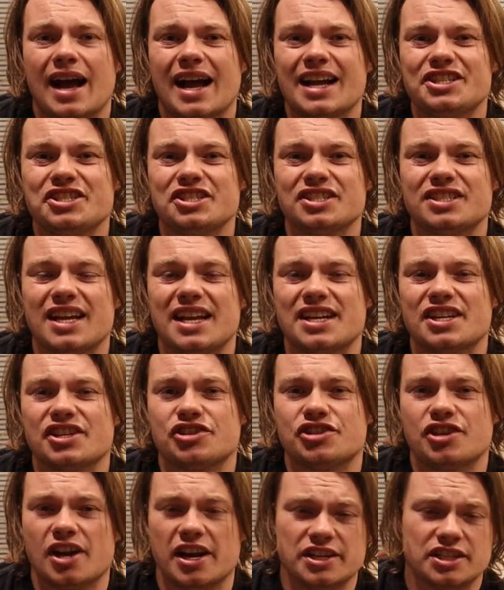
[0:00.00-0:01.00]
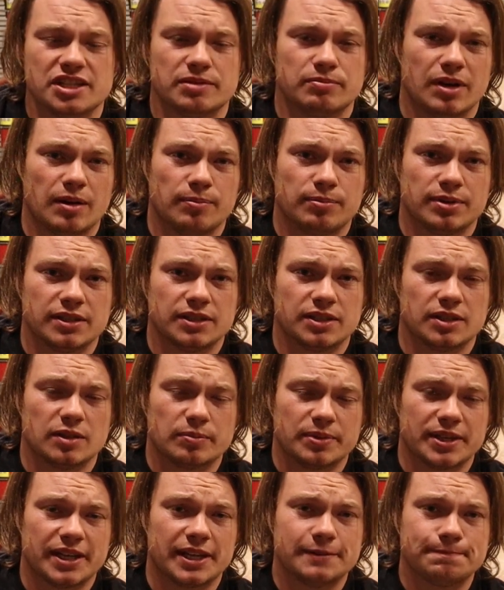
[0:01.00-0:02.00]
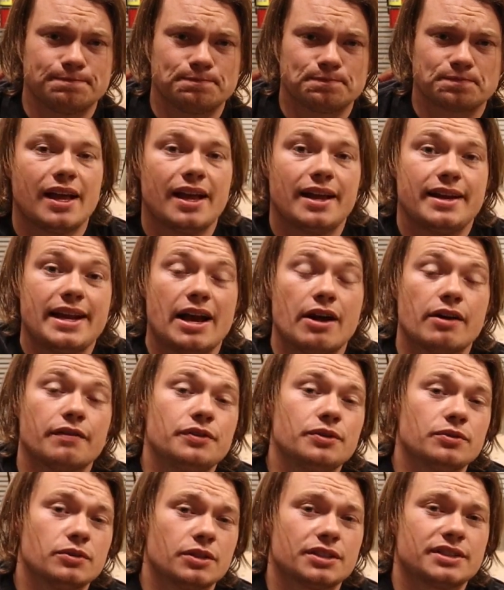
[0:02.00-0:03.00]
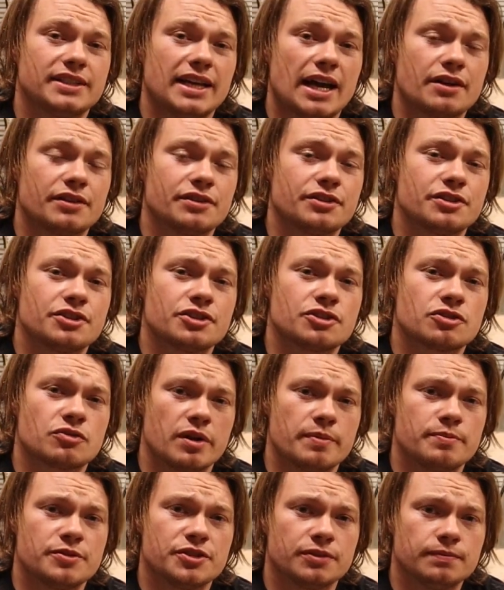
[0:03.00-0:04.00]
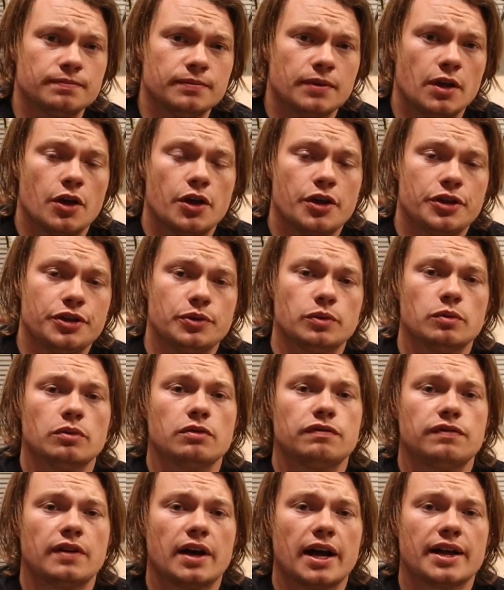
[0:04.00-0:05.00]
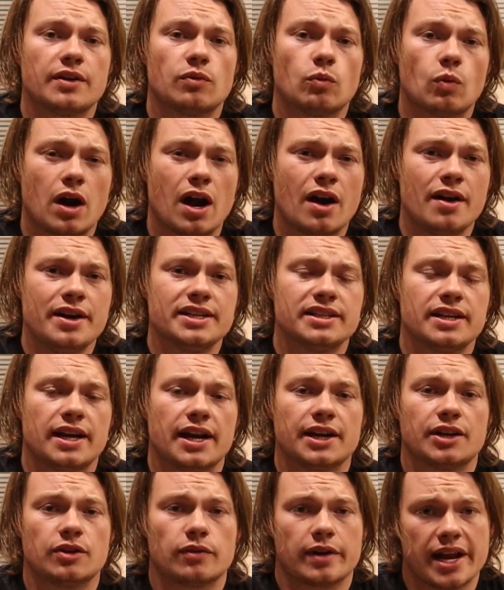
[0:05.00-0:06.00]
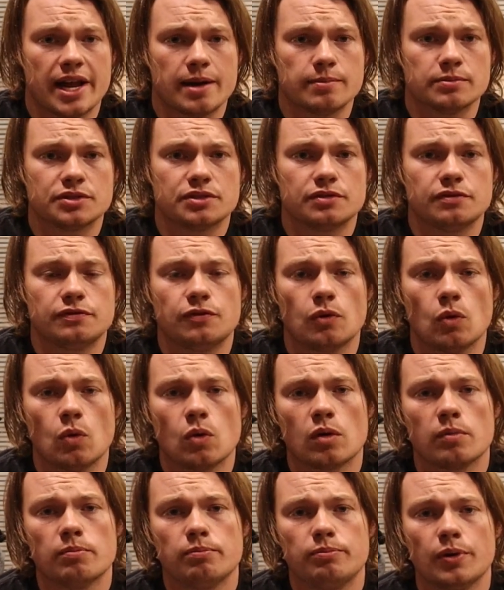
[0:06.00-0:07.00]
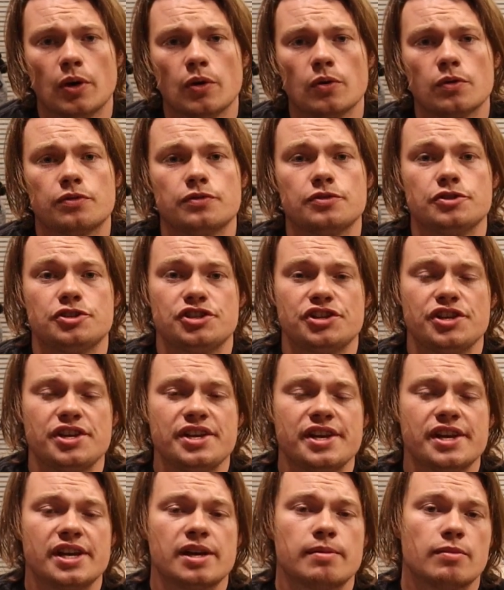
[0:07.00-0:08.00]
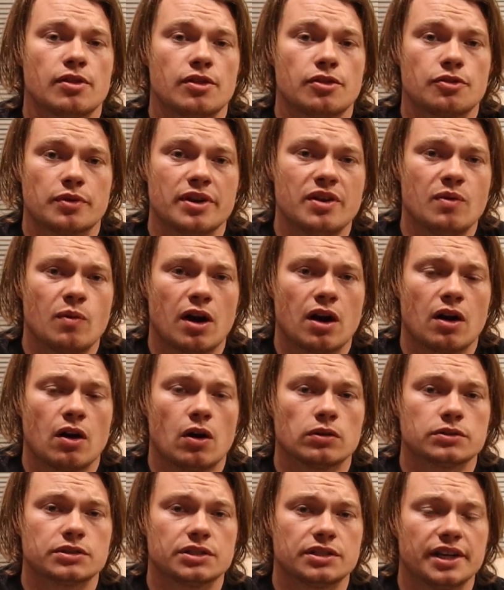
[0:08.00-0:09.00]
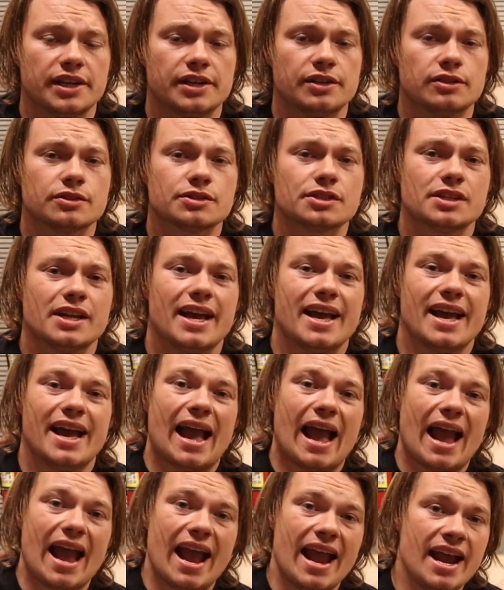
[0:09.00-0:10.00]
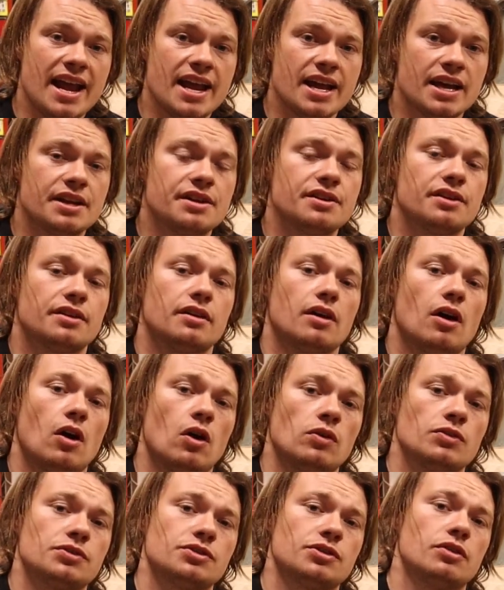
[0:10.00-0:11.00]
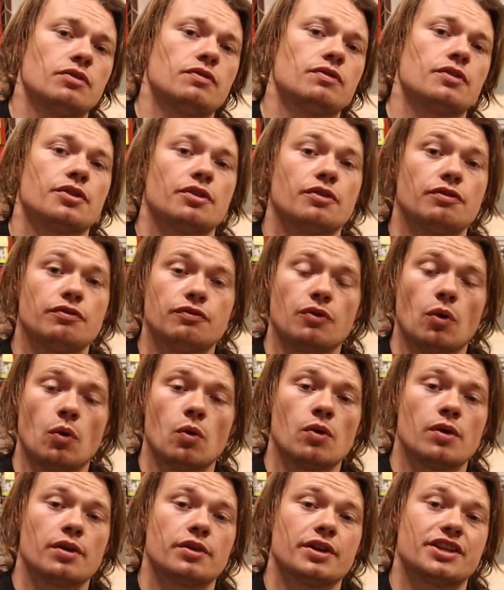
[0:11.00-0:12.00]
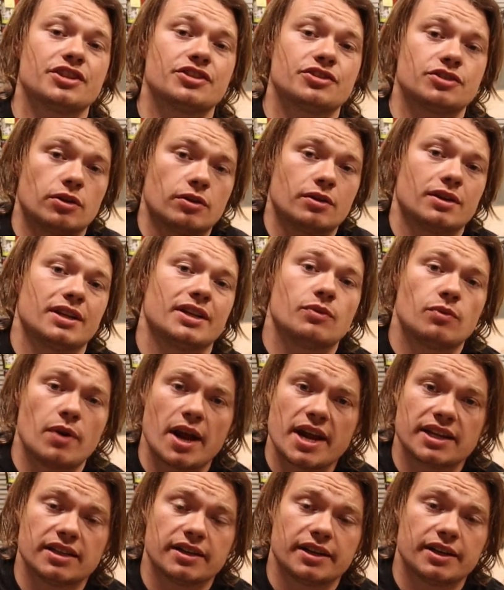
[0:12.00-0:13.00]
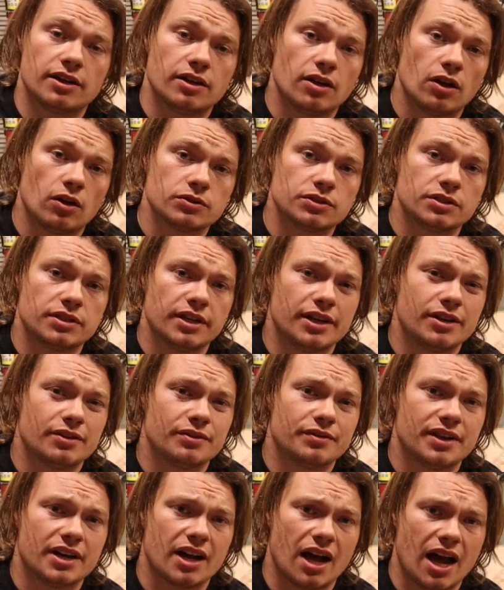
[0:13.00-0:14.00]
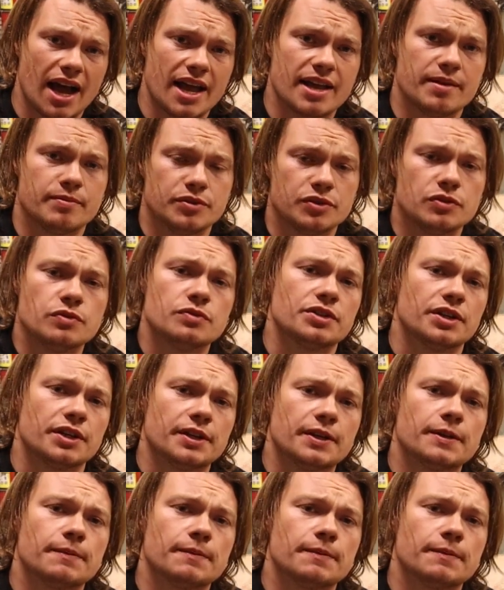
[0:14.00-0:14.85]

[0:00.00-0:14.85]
I just had to change them up a little bit. Now, if you look down in the description, you will find wiring diagrams for both GM 3-wire alternators and also for the Ford externally regulated alternator that I am using.